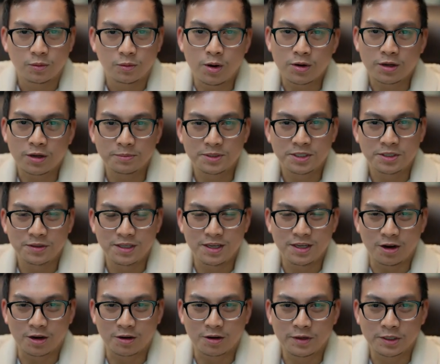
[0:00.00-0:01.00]
Welcome to the
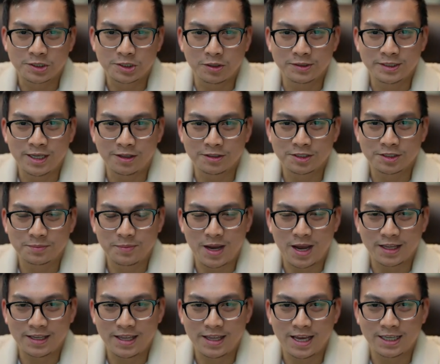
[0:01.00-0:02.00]
Artificial Intelligence
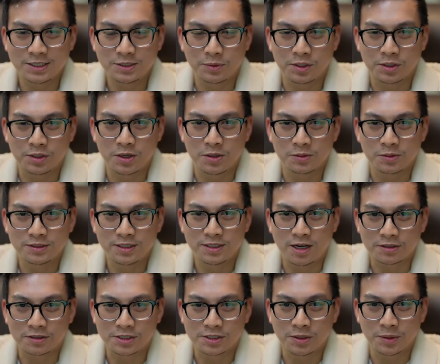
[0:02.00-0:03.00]
Podcast with your host,
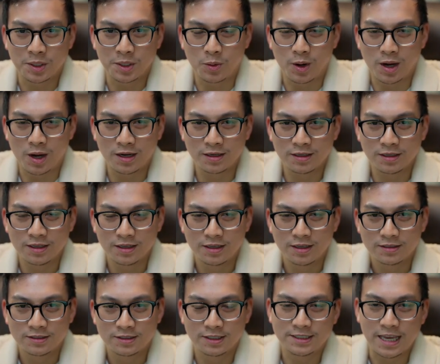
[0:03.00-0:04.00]
Dr. Tony Huang.
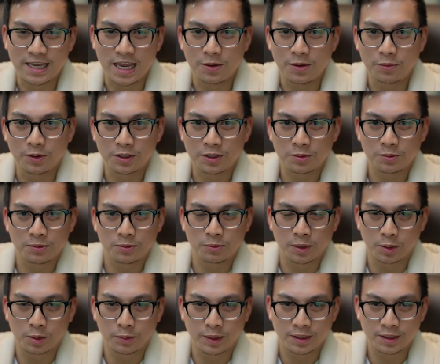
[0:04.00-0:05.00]
Today
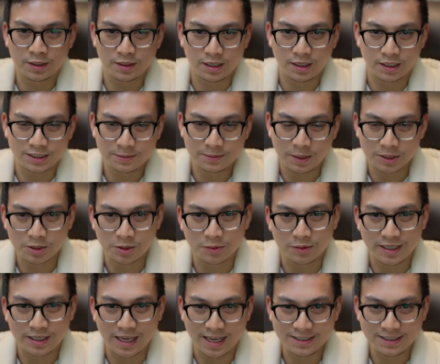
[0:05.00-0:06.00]
we're with a special
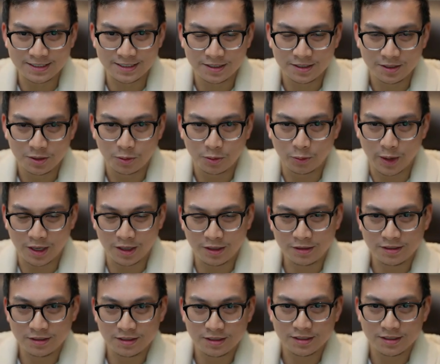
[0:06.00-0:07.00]
guest.
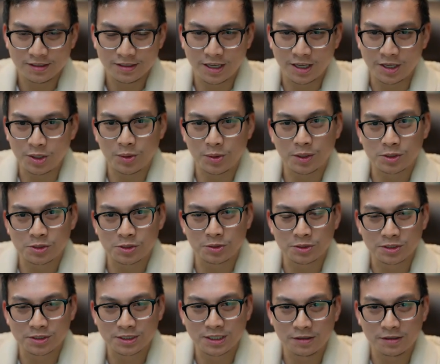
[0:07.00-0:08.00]
Will, can you introduce
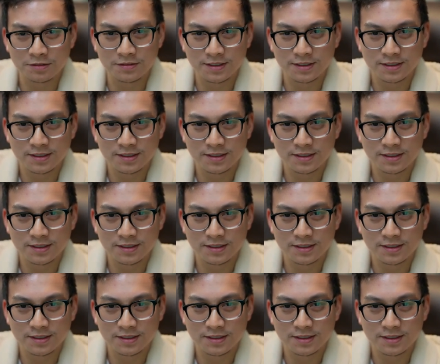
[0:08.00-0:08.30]
yourself?